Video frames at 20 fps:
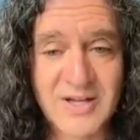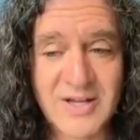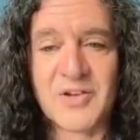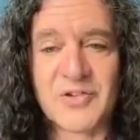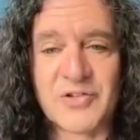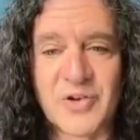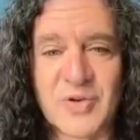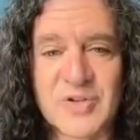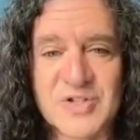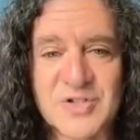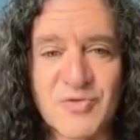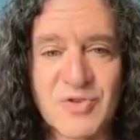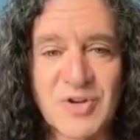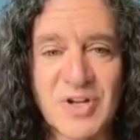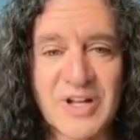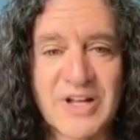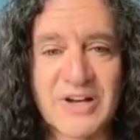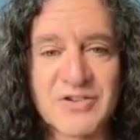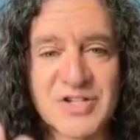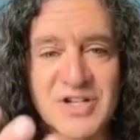So it's a
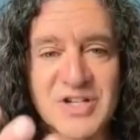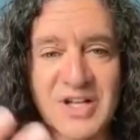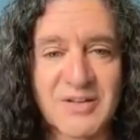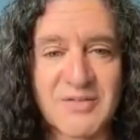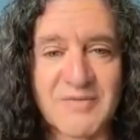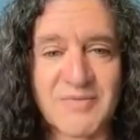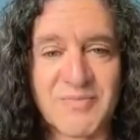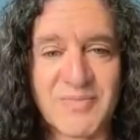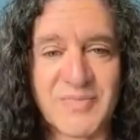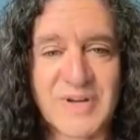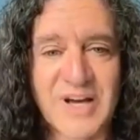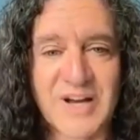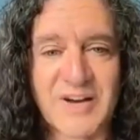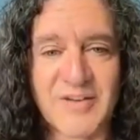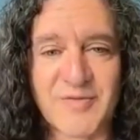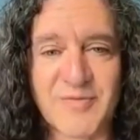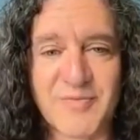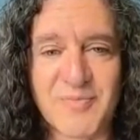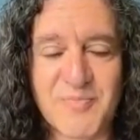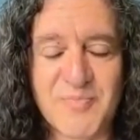really interesting kind
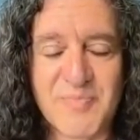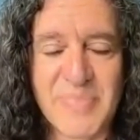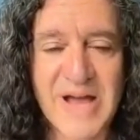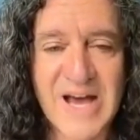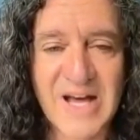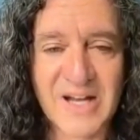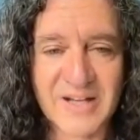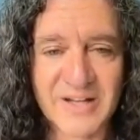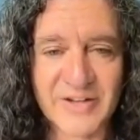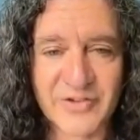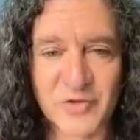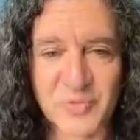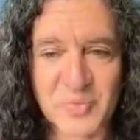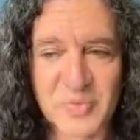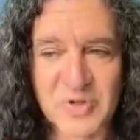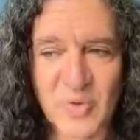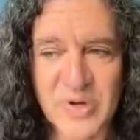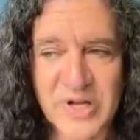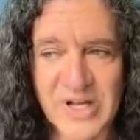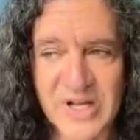of balance
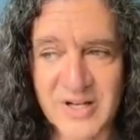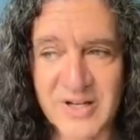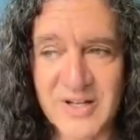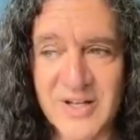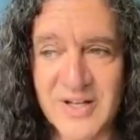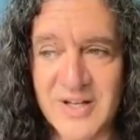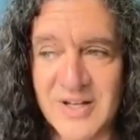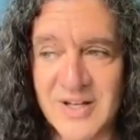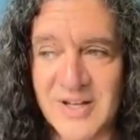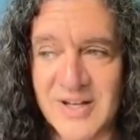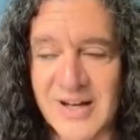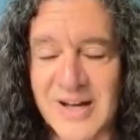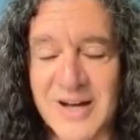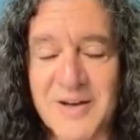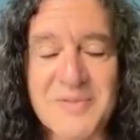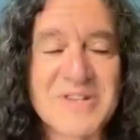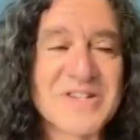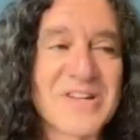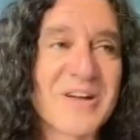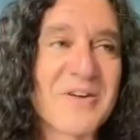between uh,
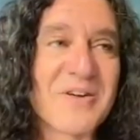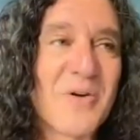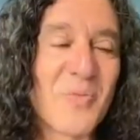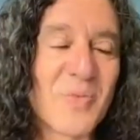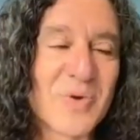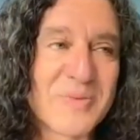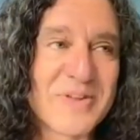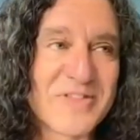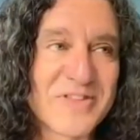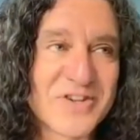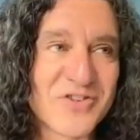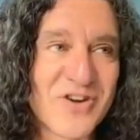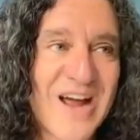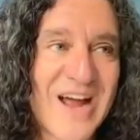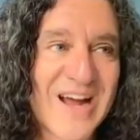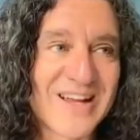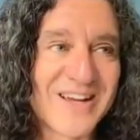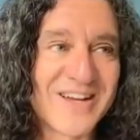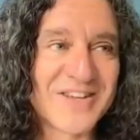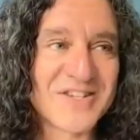it's like when I'm at the
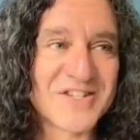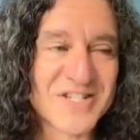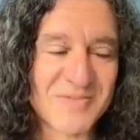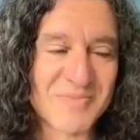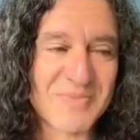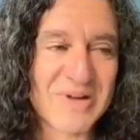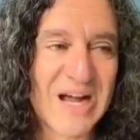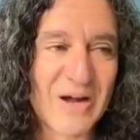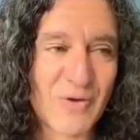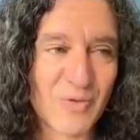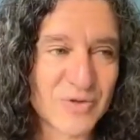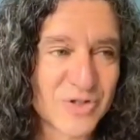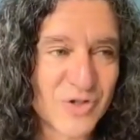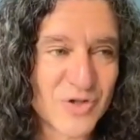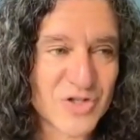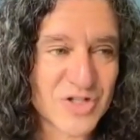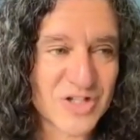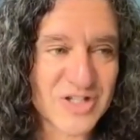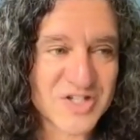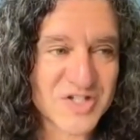track, some guy will
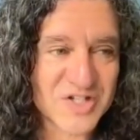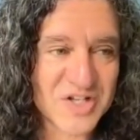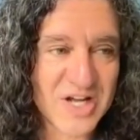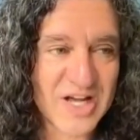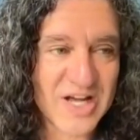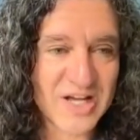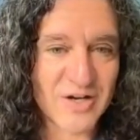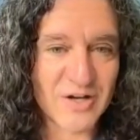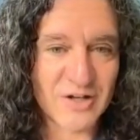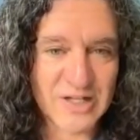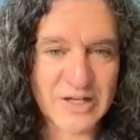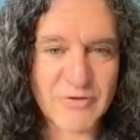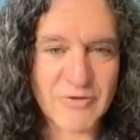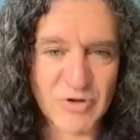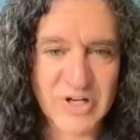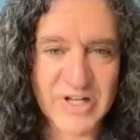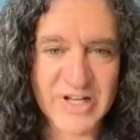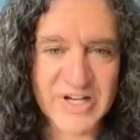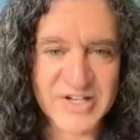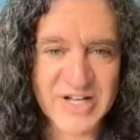usually say, you know, like
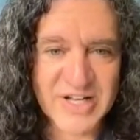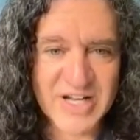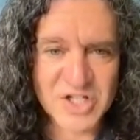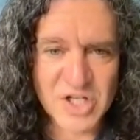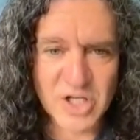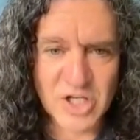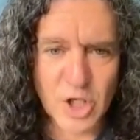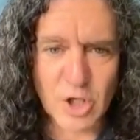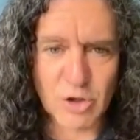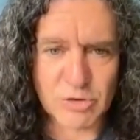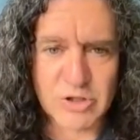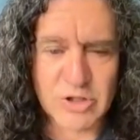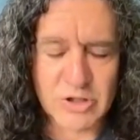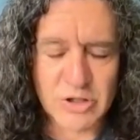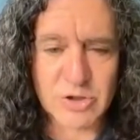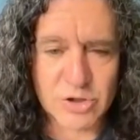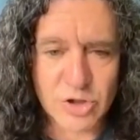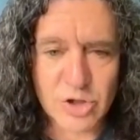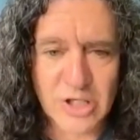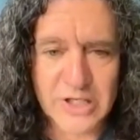really intense, like, you know,
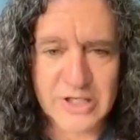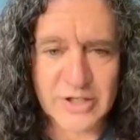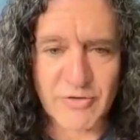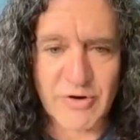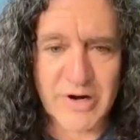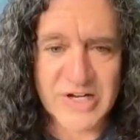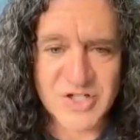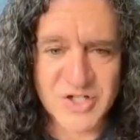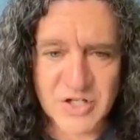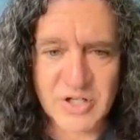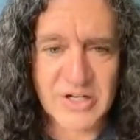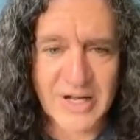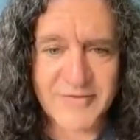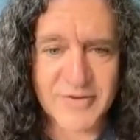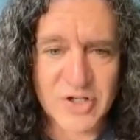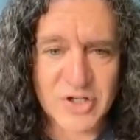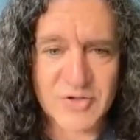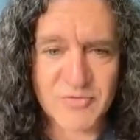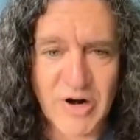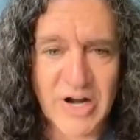good, good luck at the race, good, have a
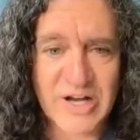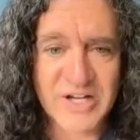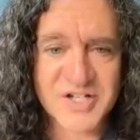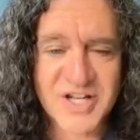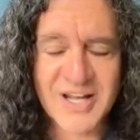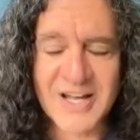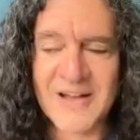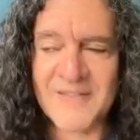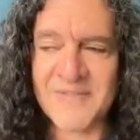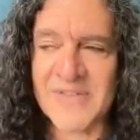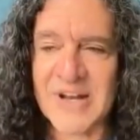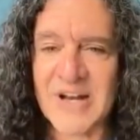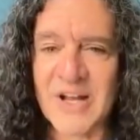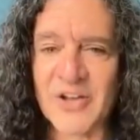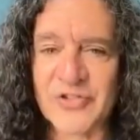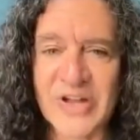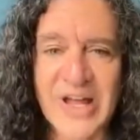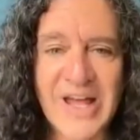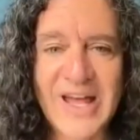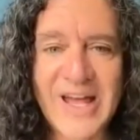good race. And I'll
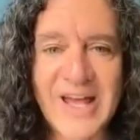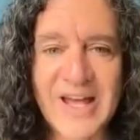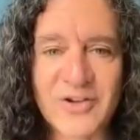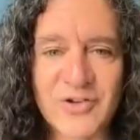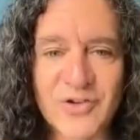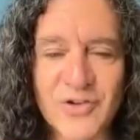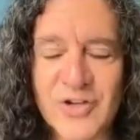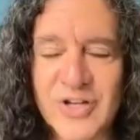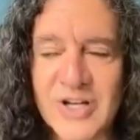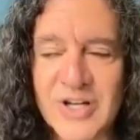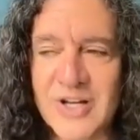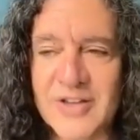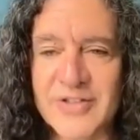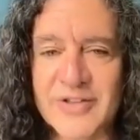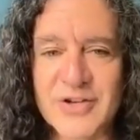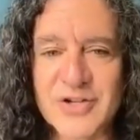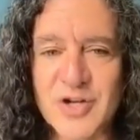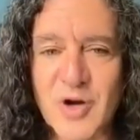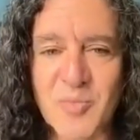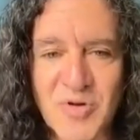say, hey, hey, dude,
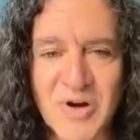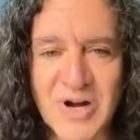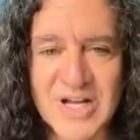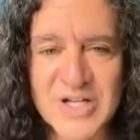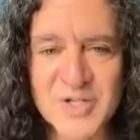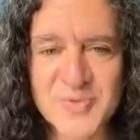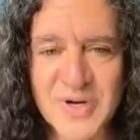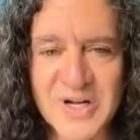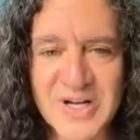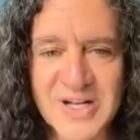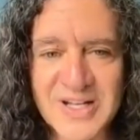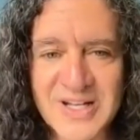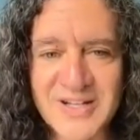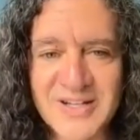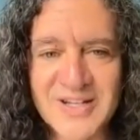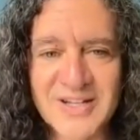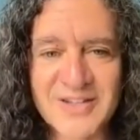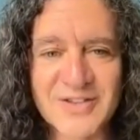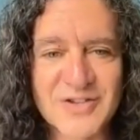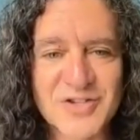there's no prize
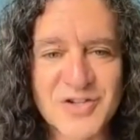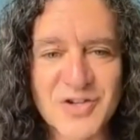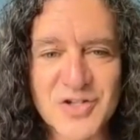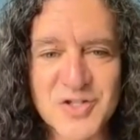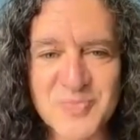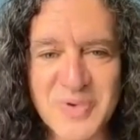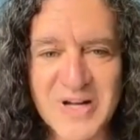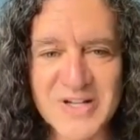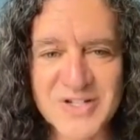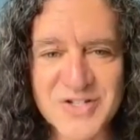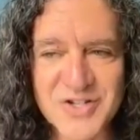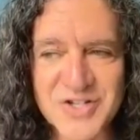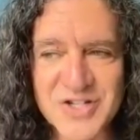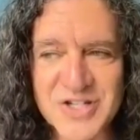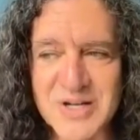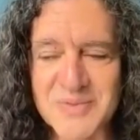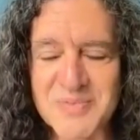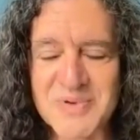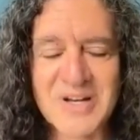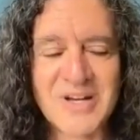money, there's no
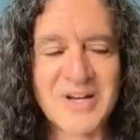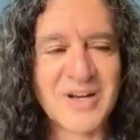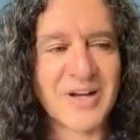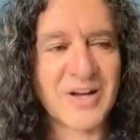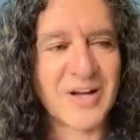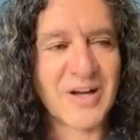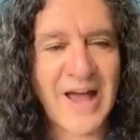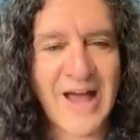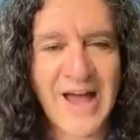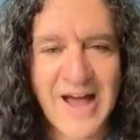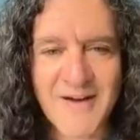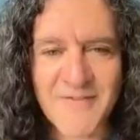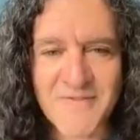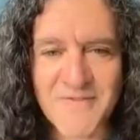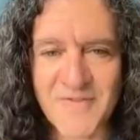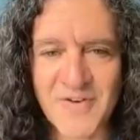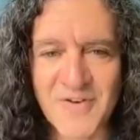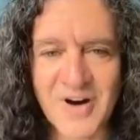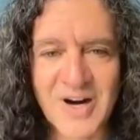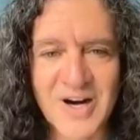sponsorship, have
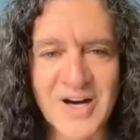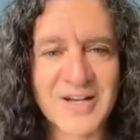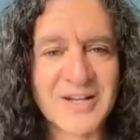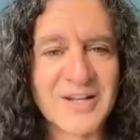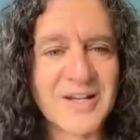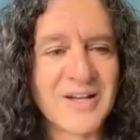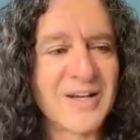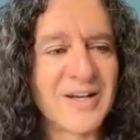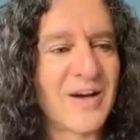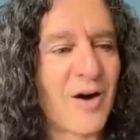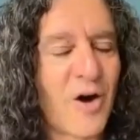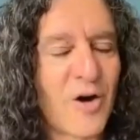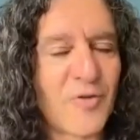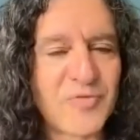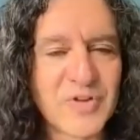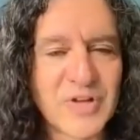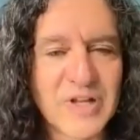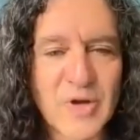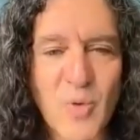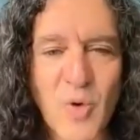fun.
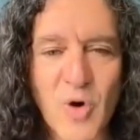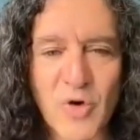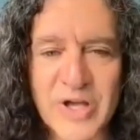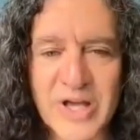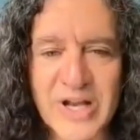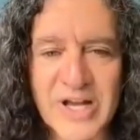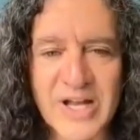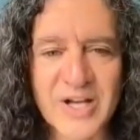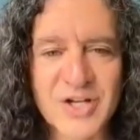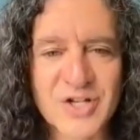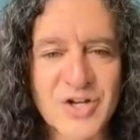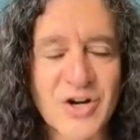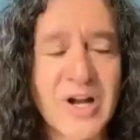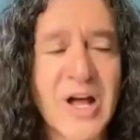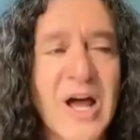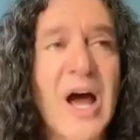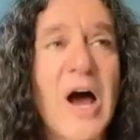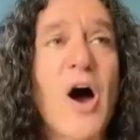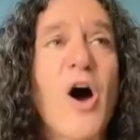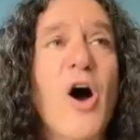Hopefully you won't get
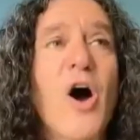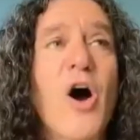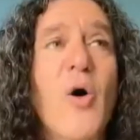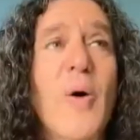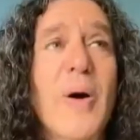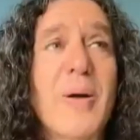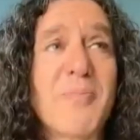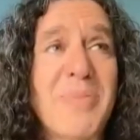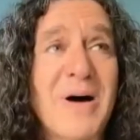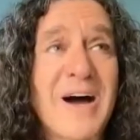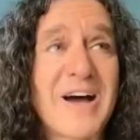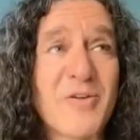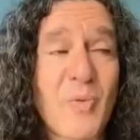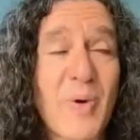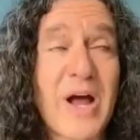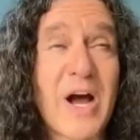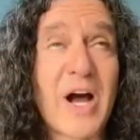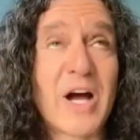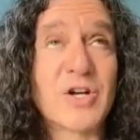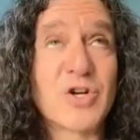injured. Oh, and by the
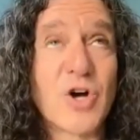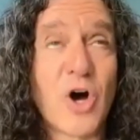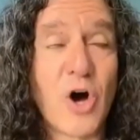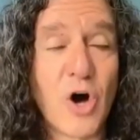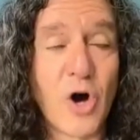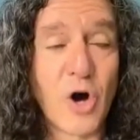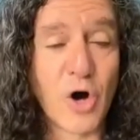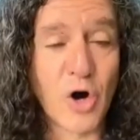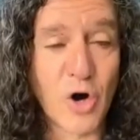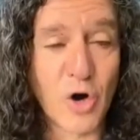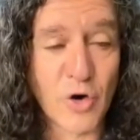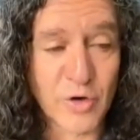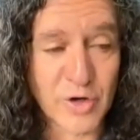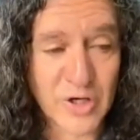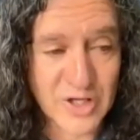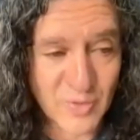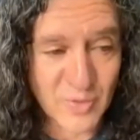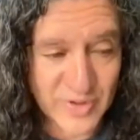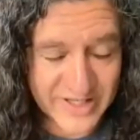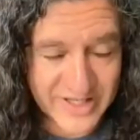way, I
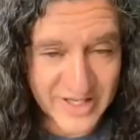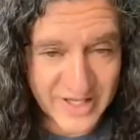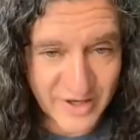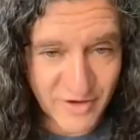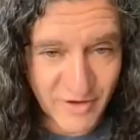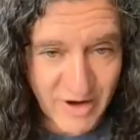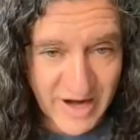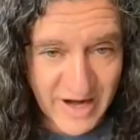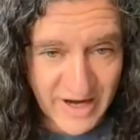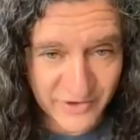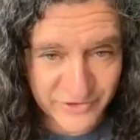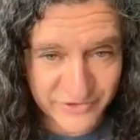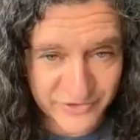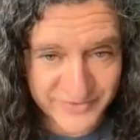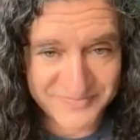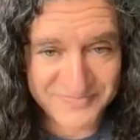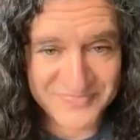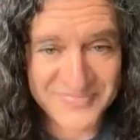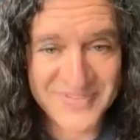totally want to kick your ass.